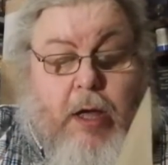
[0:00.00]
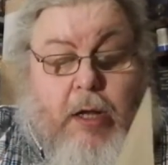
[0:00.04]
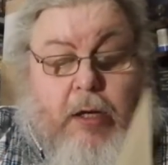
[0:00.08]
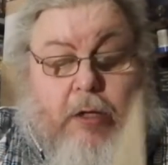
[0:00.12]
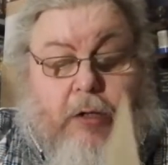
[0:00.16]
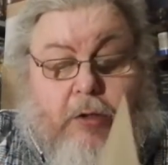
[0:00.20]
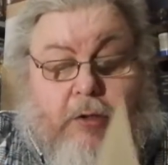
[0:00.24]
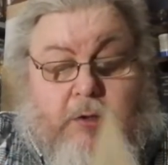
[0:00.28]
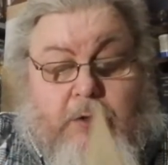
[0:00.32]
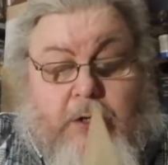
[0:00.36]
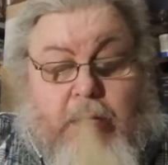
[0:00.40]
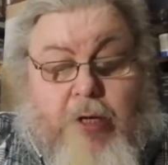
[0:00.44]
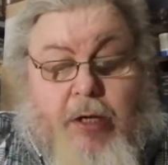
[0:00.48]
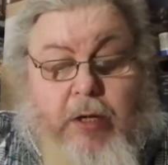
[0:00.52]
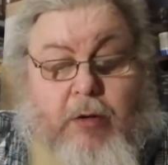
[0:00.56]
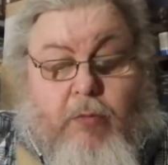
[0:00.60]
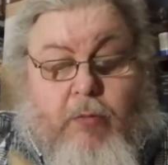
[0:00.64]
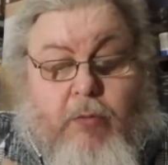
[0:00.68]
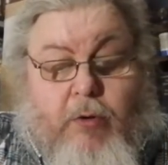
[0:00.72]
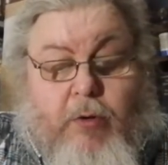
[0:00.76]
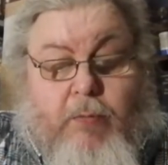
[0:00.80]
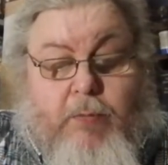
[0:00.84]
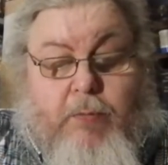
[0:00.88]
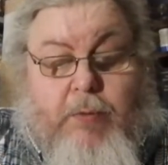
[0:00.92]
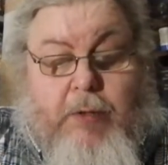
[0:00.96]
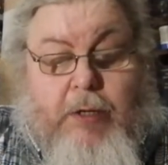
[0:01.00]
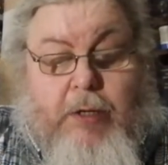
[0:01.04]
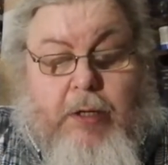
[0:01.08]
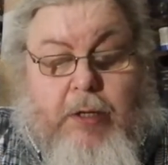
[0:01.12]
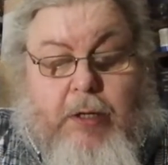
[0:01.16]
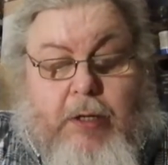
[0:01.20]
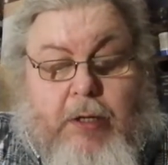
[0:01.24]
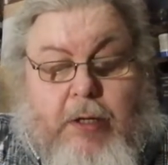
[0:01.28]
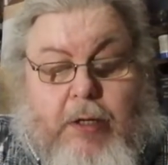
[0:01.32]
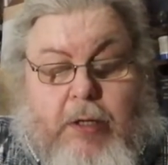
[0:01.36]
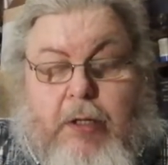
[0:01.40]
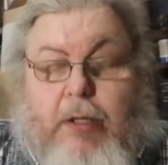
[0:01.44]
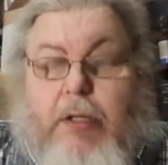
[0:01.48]
Looks like it would
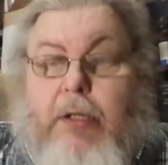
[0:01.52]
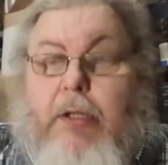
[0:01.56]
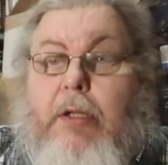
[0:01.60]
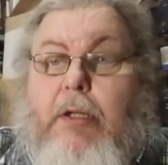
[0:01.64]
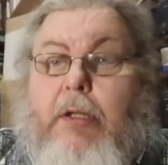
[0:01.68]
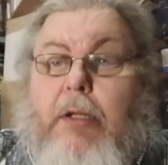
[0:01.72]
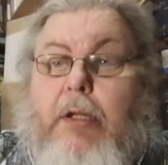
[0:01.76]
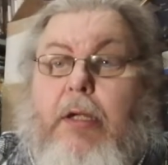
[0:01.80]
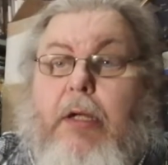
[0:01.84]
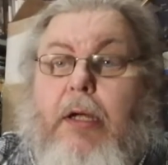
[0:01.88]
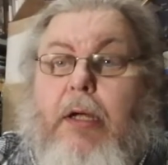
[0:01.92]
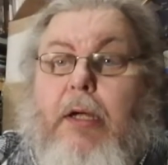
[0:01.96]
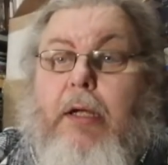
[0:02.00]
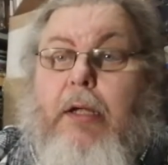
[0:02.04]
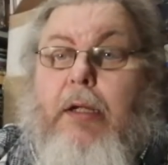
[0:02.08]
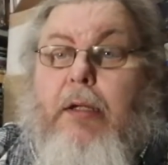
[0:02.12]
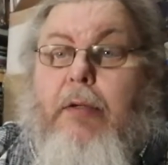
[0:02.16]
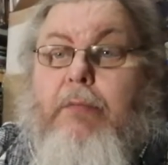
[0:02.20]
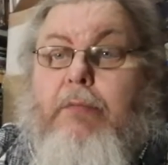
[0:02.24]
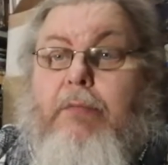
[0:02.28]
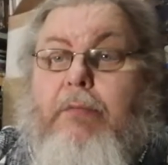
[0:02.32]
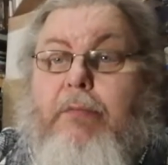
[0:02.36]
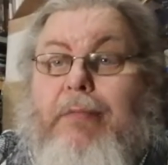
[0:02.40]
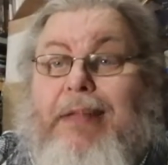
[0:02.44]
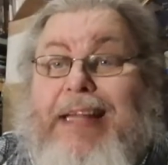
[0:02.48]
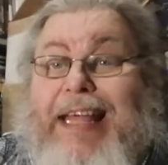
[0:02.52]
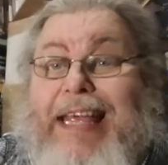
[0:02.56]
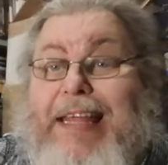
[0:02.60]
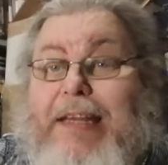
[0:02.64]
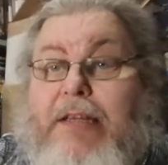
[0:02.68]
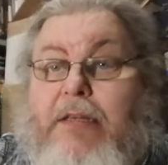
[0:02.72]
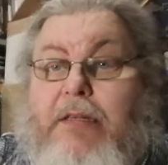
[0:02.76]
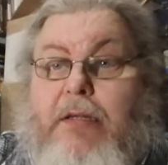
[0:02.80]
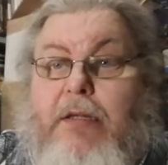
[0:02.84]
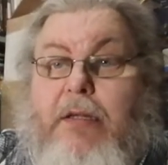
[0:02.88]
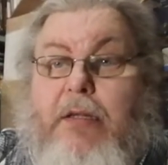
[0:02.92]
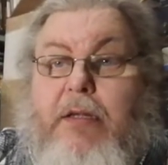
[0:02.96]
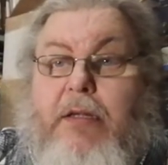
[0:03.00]
be
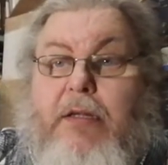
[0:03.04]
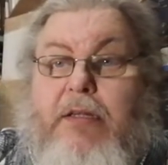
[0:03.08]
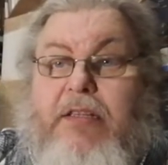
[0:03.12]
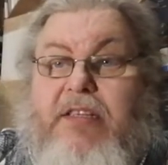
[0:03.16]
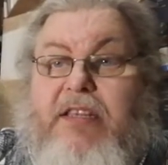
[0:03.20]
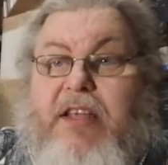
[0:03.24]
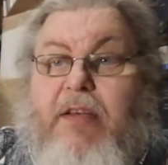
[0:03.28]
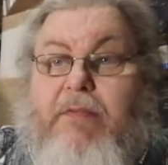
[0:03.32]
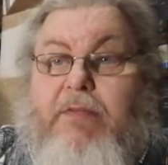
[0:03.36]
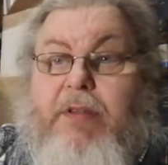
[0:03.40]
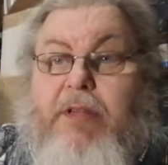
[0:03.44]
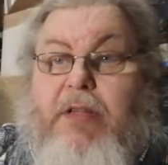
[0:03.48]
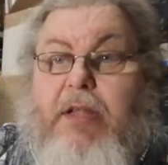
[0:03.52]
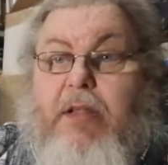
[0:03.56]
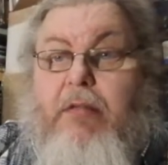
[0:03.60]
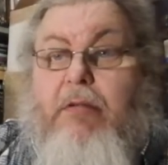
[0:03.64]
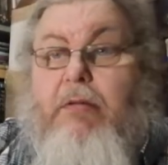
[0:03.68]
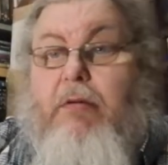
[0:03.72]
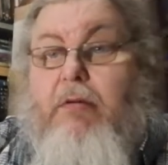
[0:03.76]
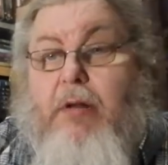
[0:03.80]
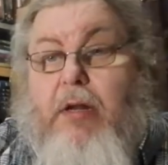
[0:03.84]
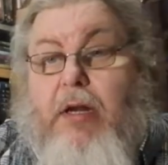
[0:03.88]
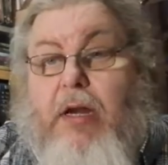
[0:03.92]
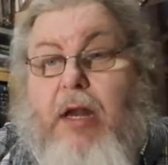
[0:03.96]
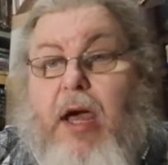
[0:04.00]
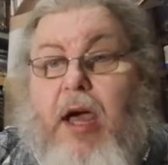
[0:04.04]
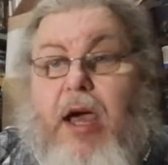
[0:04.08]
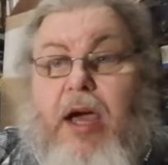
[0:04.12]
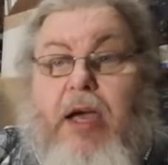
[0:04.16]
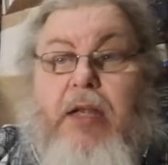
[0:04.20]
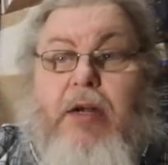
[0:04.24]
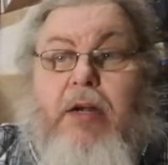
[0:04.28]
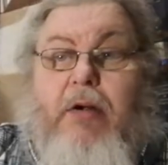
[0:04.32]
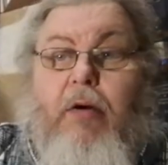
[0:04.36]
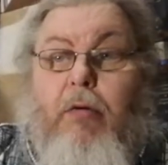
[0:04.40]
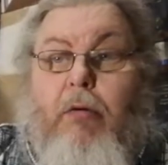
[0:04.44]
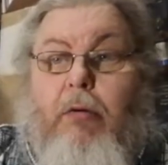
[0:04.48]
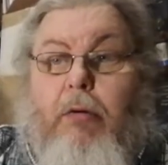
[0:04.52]
late
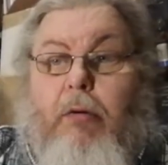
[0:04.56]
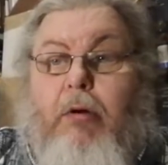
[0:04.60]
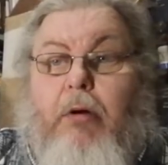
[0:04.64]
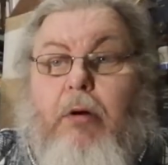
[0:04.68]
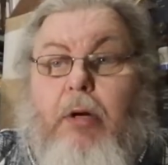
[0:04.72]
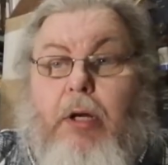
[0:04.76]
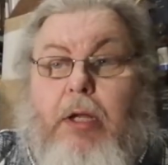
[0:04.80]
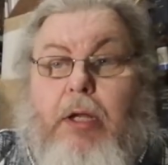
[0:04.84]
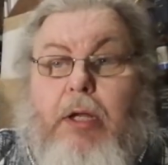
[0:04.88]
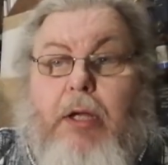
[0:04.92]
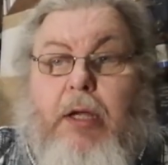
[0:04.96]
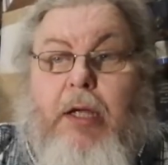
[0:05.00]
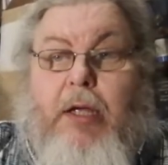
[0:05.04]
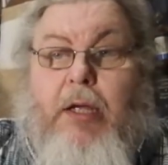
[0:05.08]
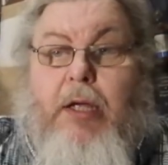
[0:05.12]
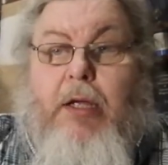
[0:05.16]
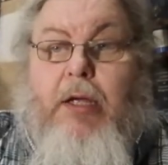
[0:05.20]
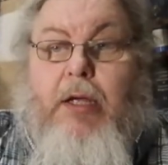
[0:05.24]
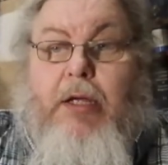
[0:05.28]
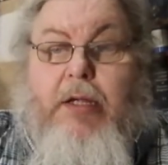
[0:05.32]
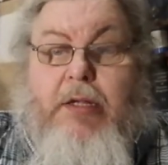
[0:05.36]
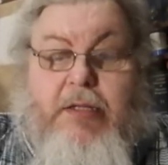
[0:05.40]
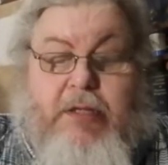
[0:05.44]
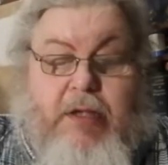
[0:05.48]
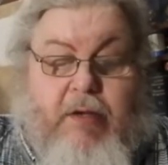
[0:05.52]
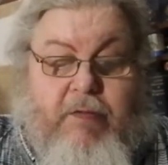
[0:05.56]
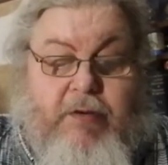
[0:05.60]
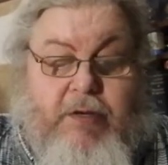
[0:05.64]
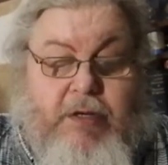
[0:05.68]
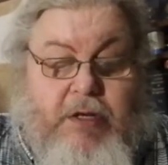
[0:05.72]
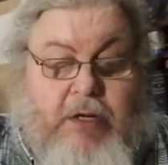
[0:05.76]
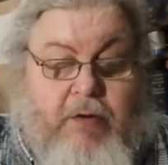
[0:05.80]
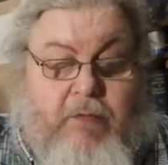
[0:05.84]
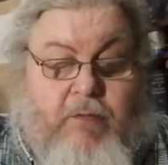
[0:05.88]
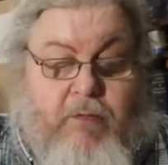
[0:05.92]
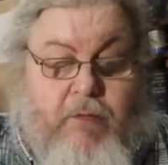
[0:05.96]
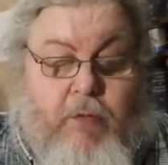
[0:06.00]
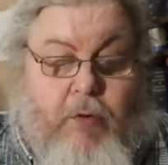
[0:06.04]
1739 or early
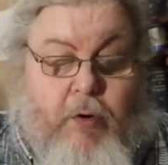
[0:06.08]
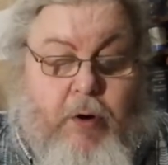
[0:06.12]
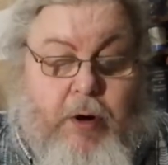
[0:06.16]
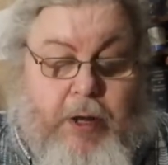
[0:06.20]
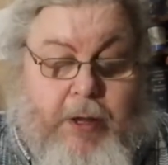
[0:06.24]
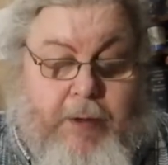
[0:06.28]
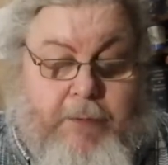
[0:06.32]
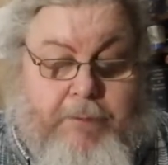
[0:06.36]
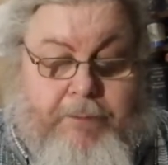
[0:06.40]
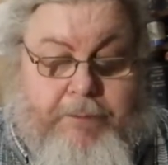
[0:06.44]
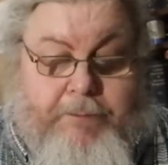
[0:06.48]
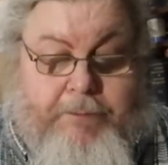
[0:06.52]
1740.